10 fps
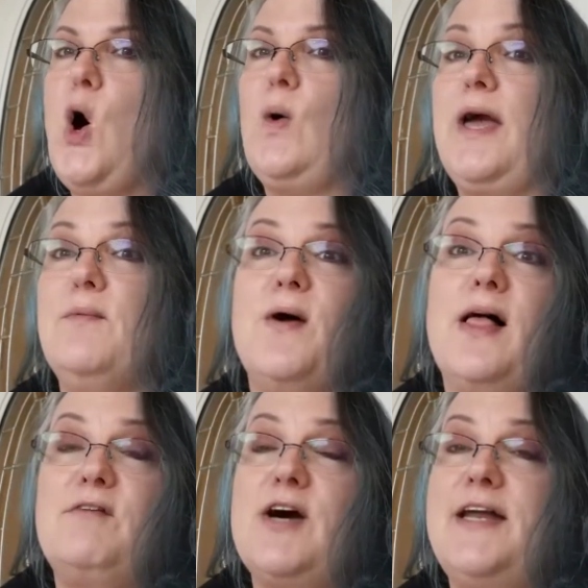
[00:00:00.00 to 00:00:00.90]
Okay,
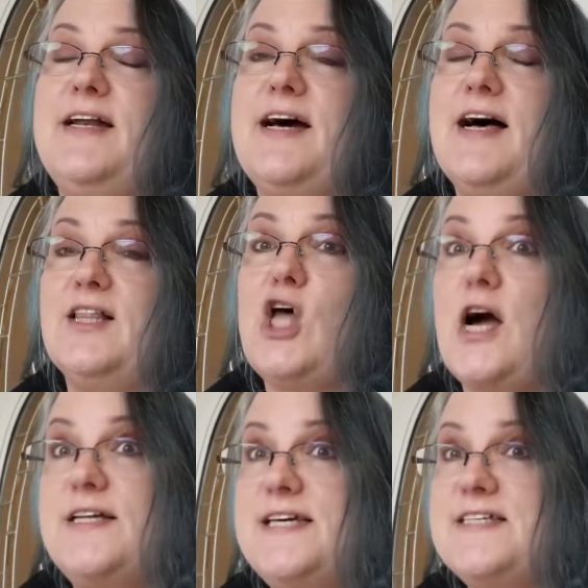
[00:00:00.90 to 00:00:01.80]
well, I've got it uh,
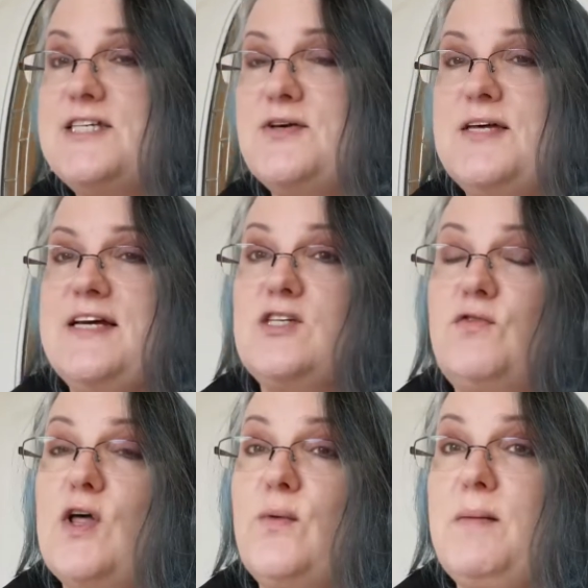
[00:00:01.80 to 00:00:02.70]
locked in so that it's
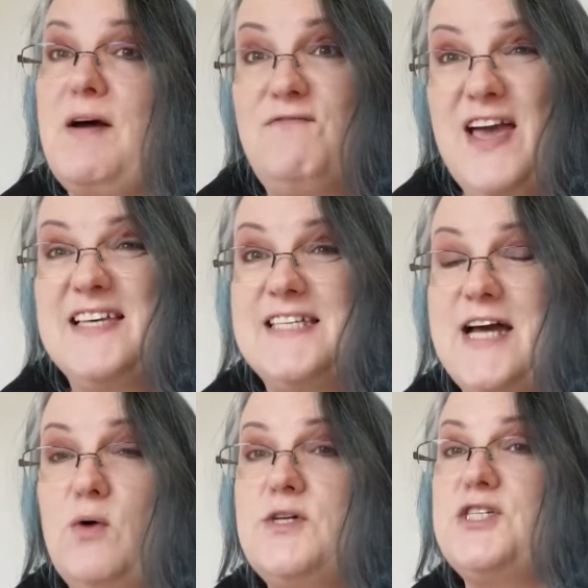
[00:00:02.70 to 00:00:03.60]
following my face
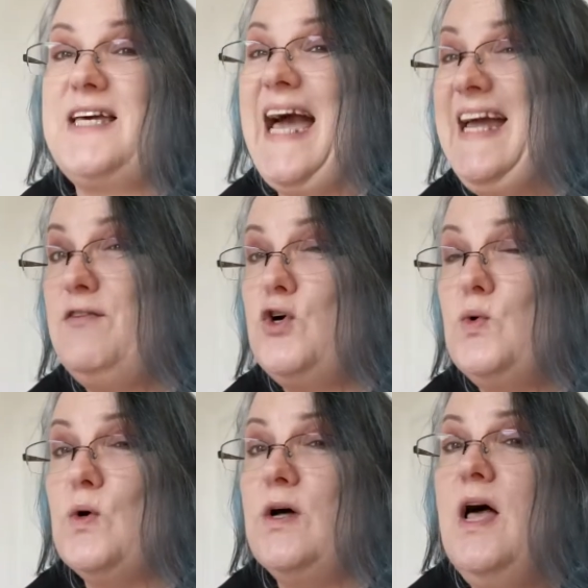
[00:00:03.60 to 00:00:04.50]
now, which is kind of
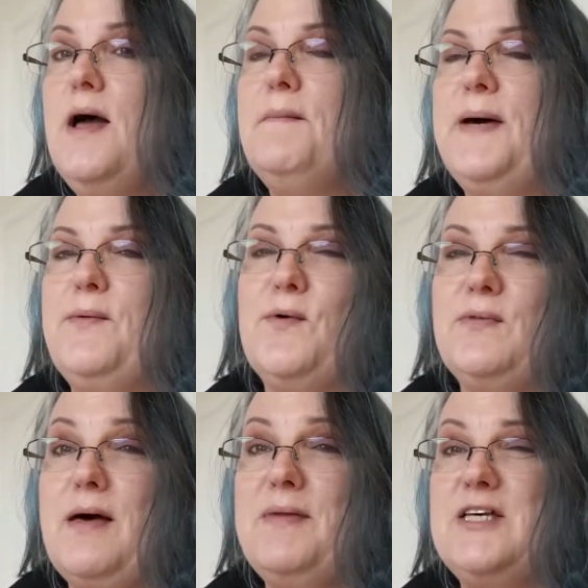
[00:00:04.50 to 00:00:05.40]
cool, but it
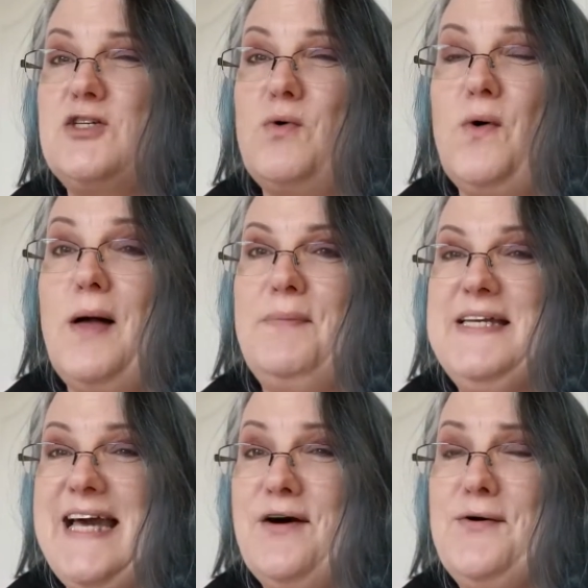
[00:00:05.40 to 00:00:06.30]
won't let me scroll up
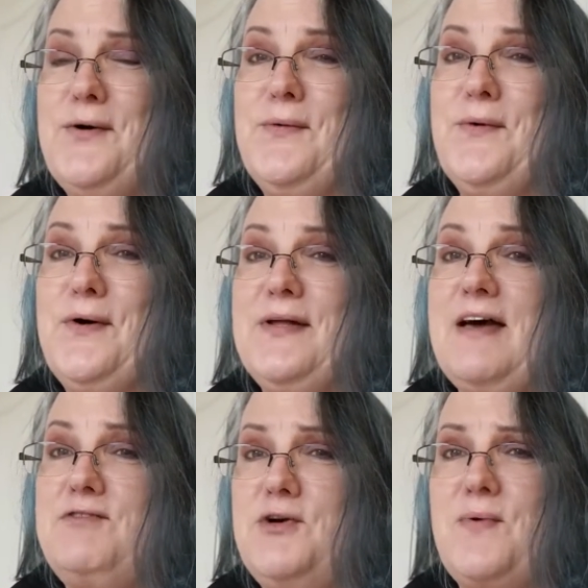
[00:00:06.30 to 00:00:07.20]
and down or
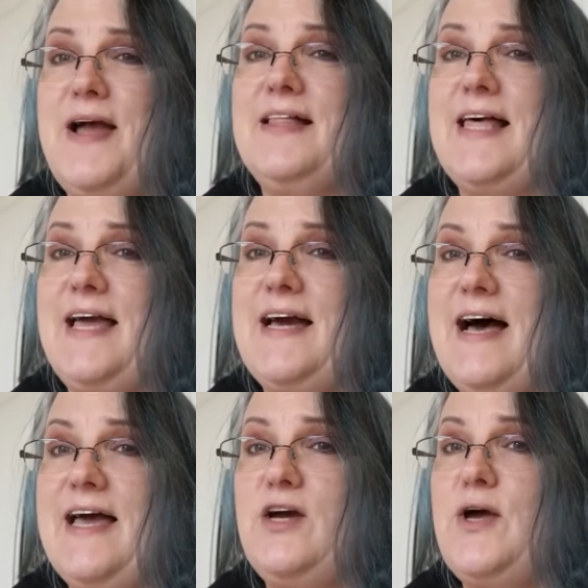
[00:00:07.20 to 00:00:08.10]
left and right like
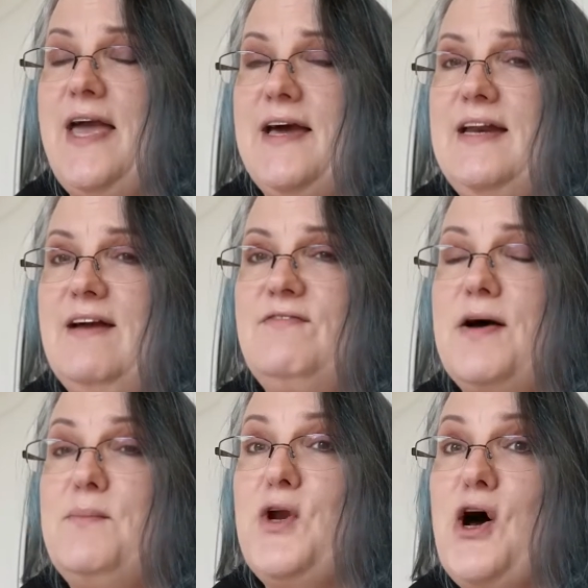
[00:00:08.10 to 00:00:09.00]
I can if
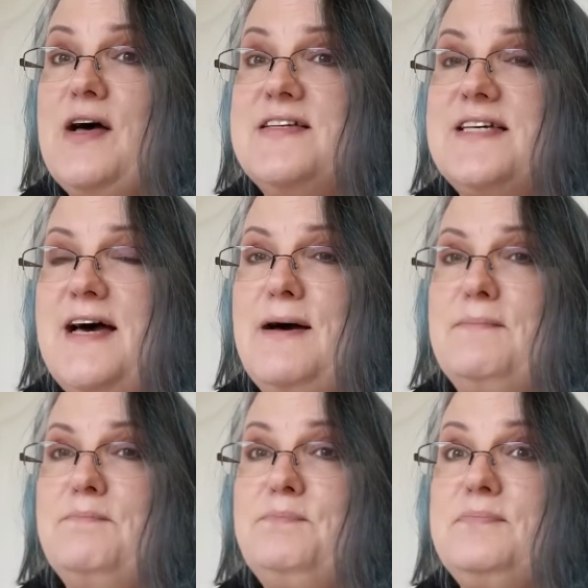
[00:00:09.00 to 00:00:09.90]
I'm not
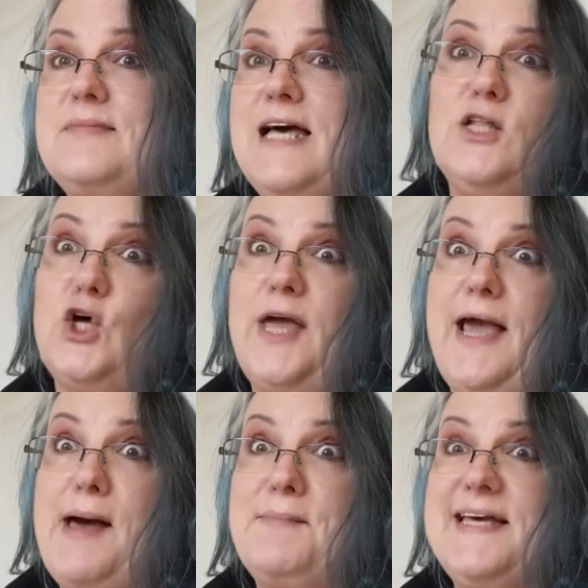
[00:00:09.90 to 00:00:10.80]
um,
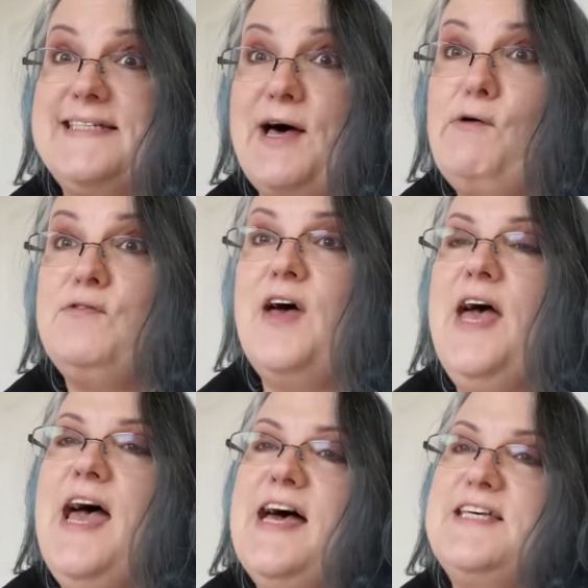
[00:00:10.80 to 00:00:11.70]
looking at myself.
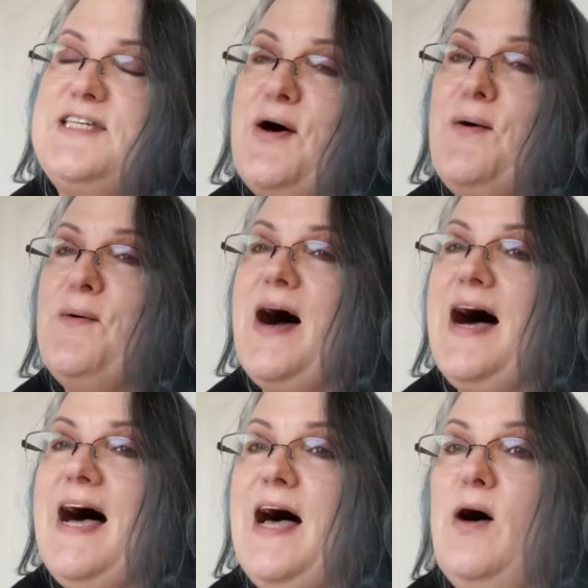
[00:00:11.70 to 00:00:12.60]
So
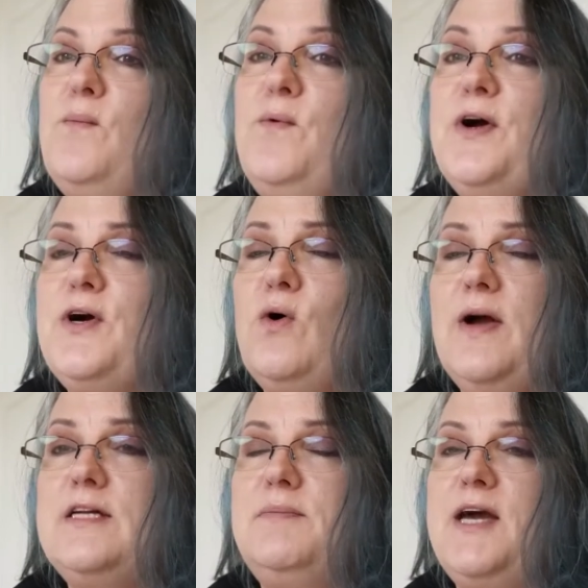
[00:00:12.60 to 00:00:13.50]
uh, we're
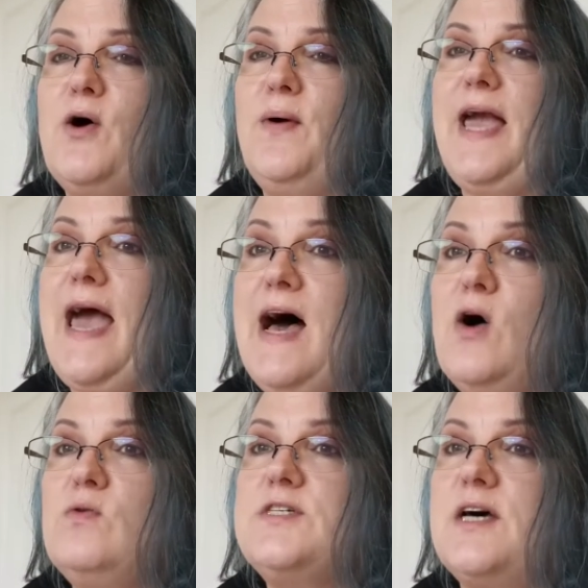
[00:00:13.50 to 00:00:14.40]
going to be going
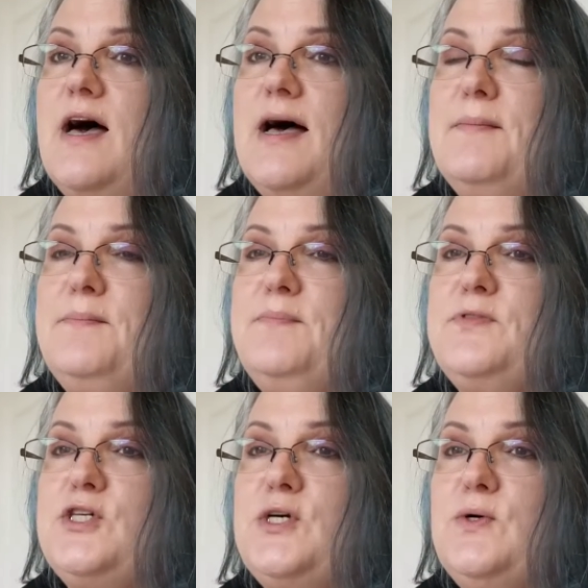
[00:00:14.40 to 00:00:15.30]
out um,
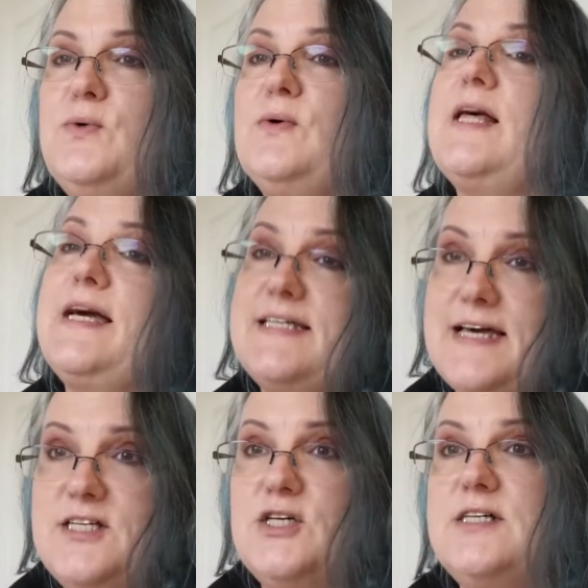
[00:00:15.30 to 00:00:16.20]
to, like I
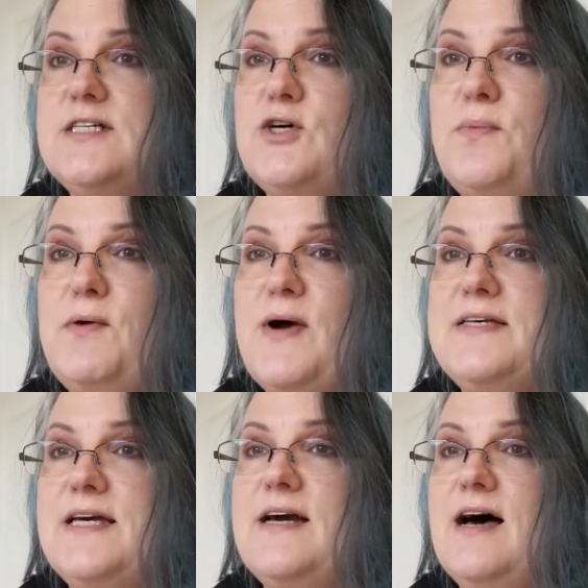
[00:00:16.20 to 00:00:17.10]
said, to Dystopia
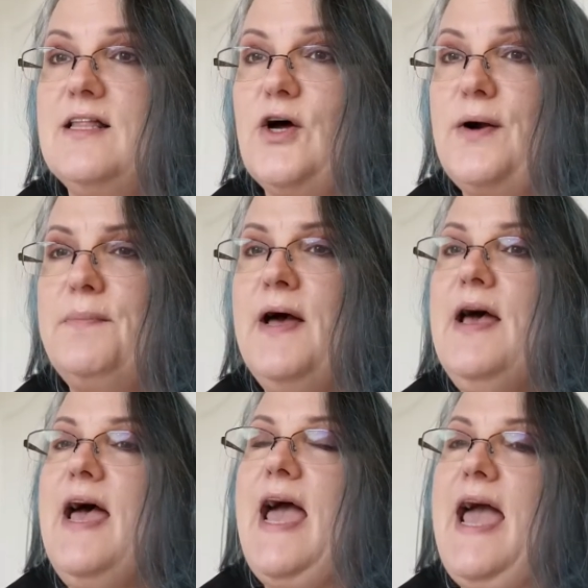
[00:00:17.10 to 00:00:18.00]
Rising uh, LARP,
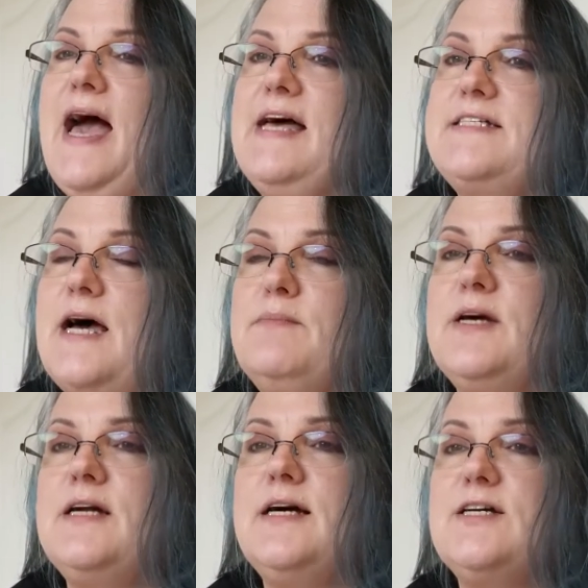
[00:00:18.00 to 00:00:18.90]
and I'm
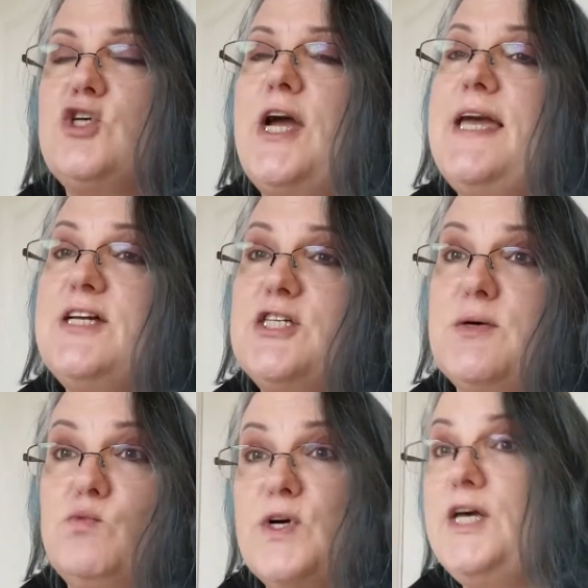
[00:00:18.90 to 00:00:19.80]
gonna try and get you
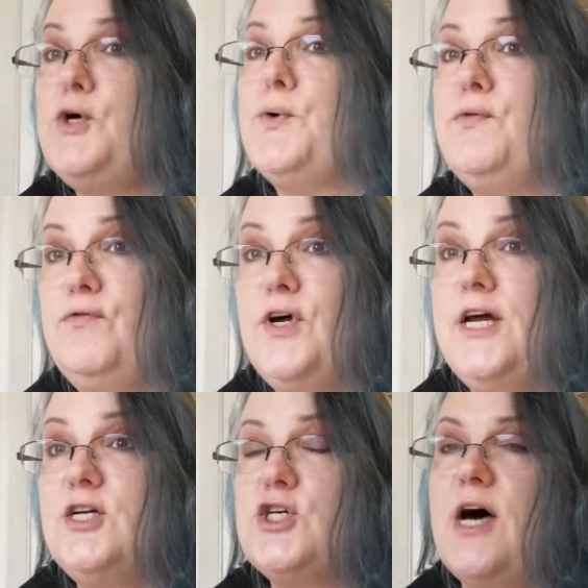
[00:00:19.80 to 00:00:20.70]
some really cool
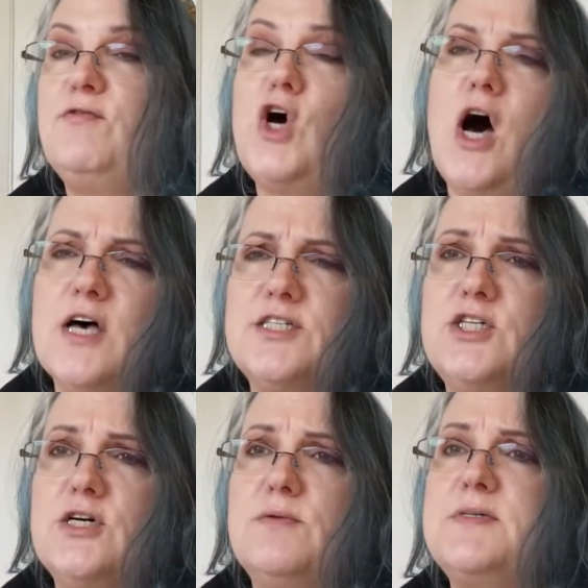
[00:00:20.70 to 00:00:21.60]
footage of
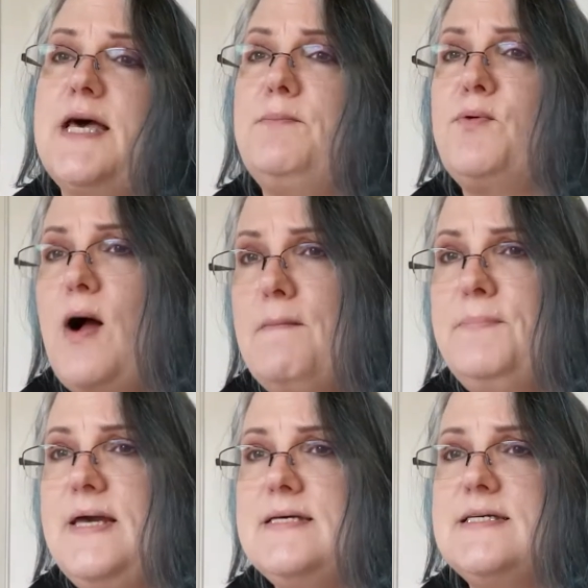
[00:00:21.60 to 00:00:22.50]
costumes and prop
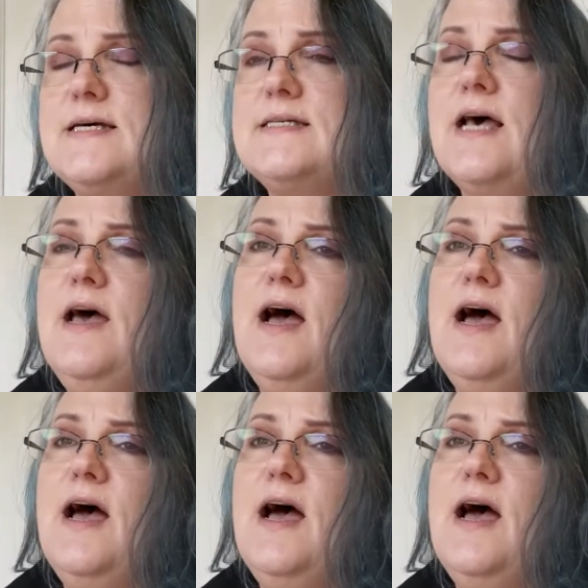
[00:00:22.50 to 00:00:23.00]
pieces.